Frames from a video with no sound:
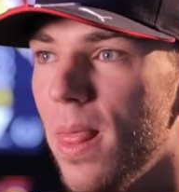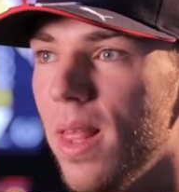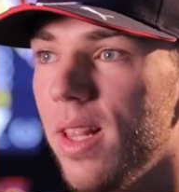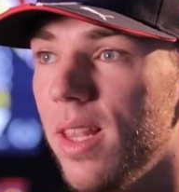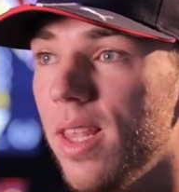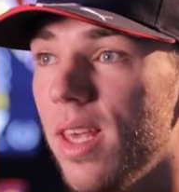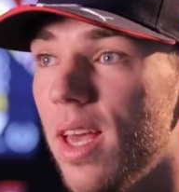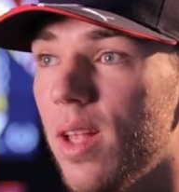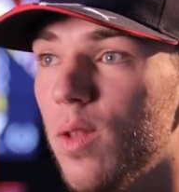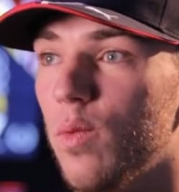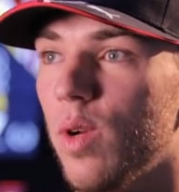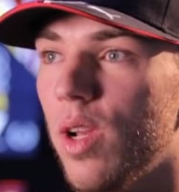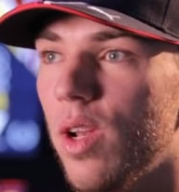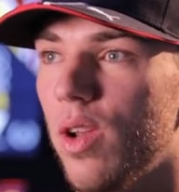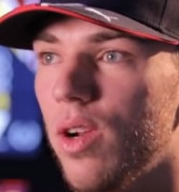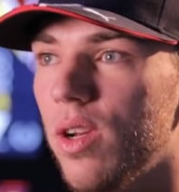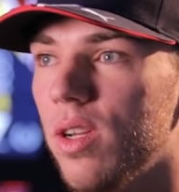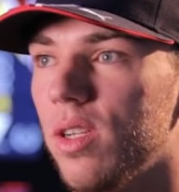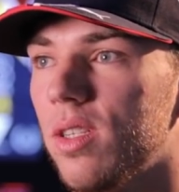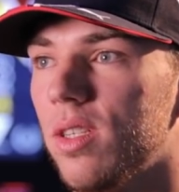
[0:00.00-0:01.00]
In the end, we
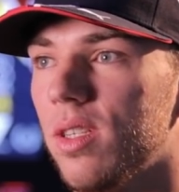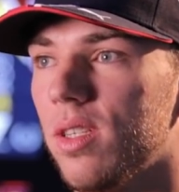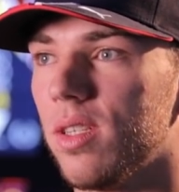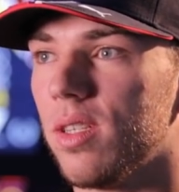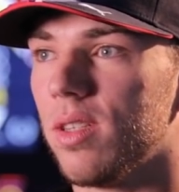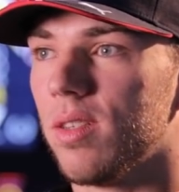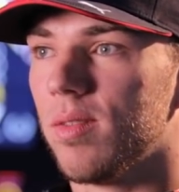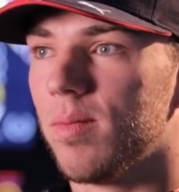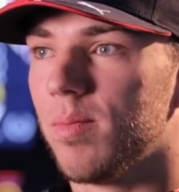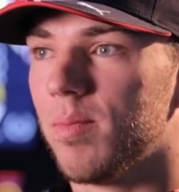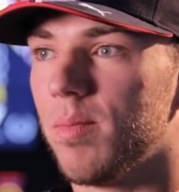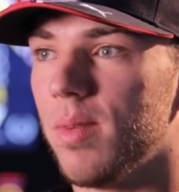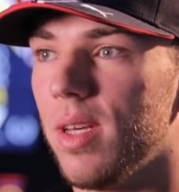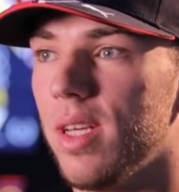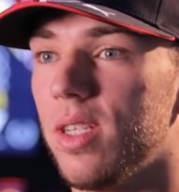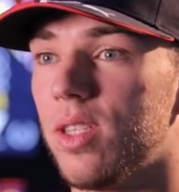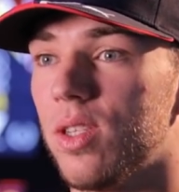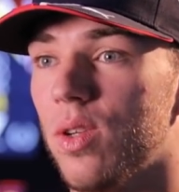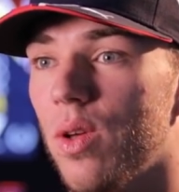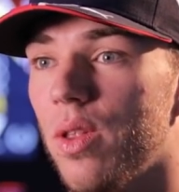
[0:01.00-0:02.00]
learned
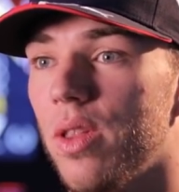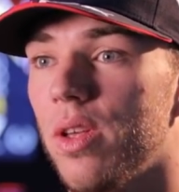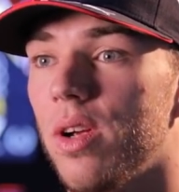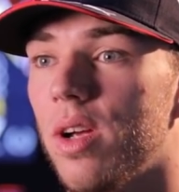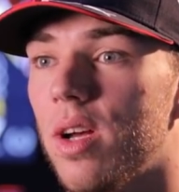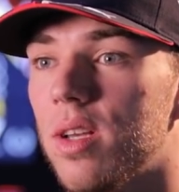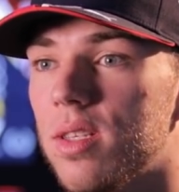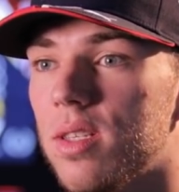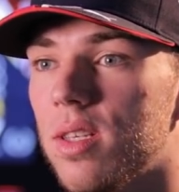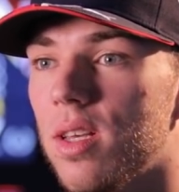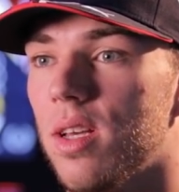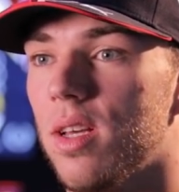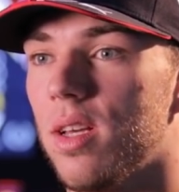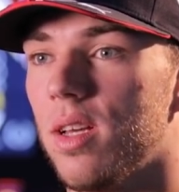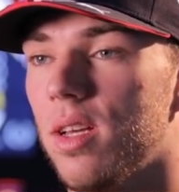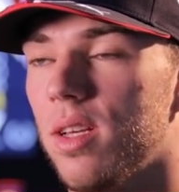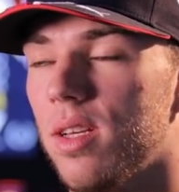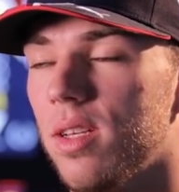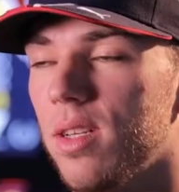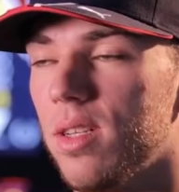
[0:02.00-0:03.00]
each other as
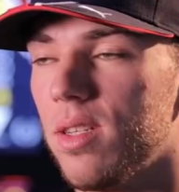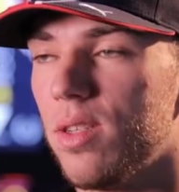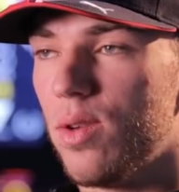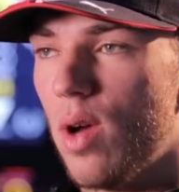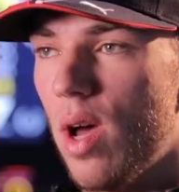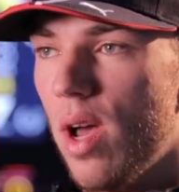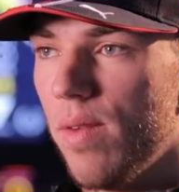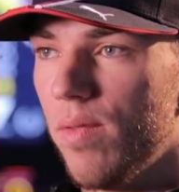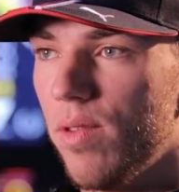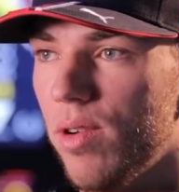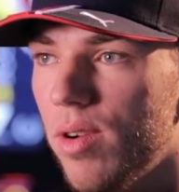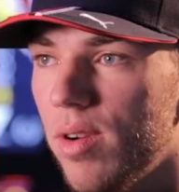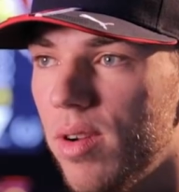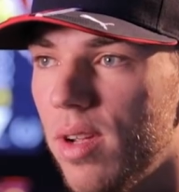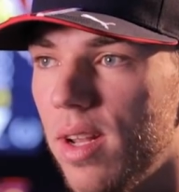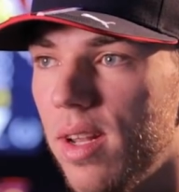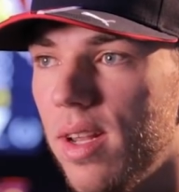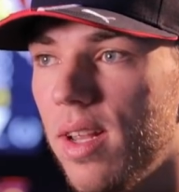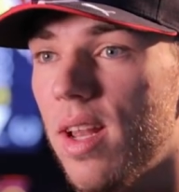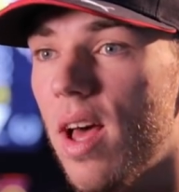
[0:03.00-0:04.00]
a driver,
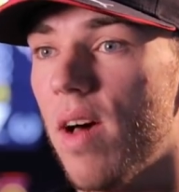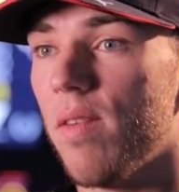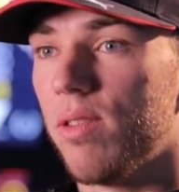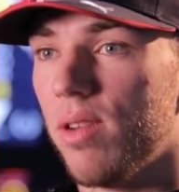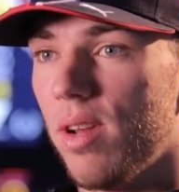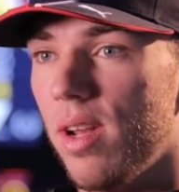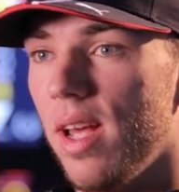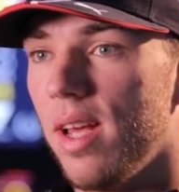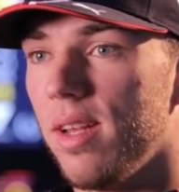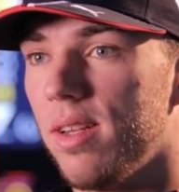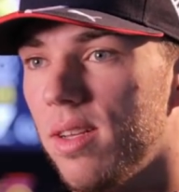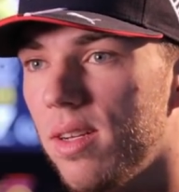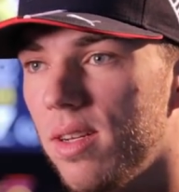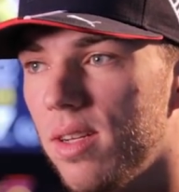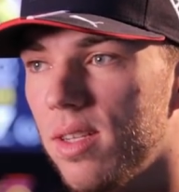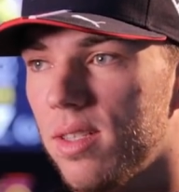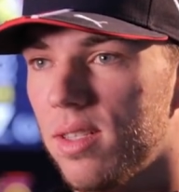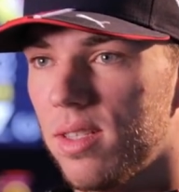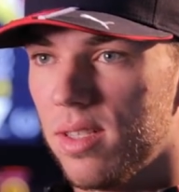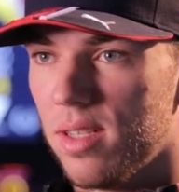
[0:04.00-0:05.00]
and then later
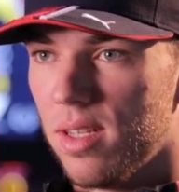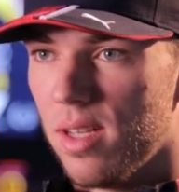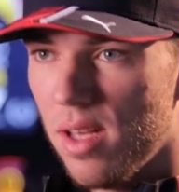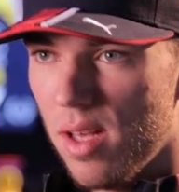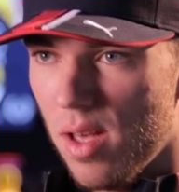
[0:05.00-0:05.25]
as